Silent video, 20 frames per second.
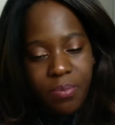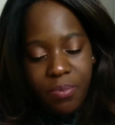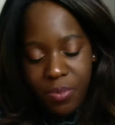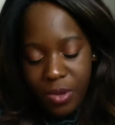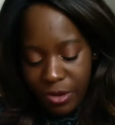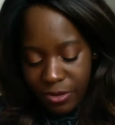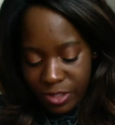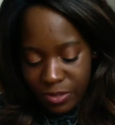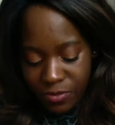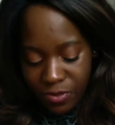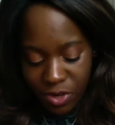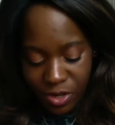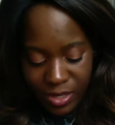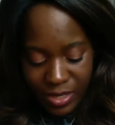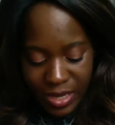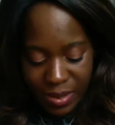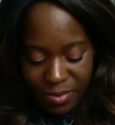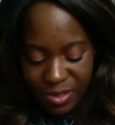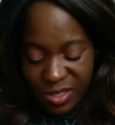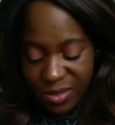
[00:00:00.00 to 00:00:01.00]
bit of something on the
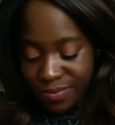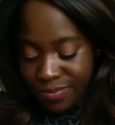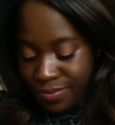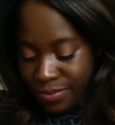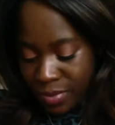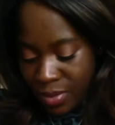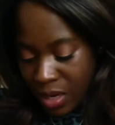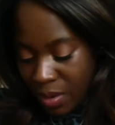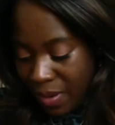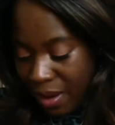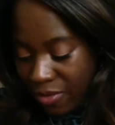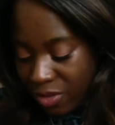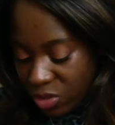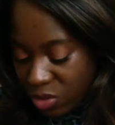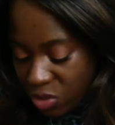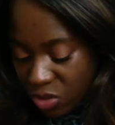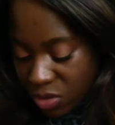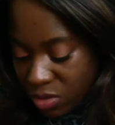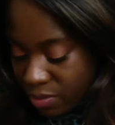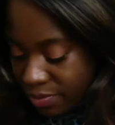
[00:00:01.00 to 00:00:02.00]
lips, and I'm out the
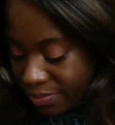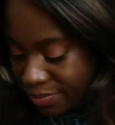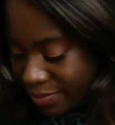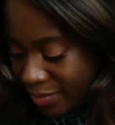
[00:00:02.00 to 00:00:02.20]
door.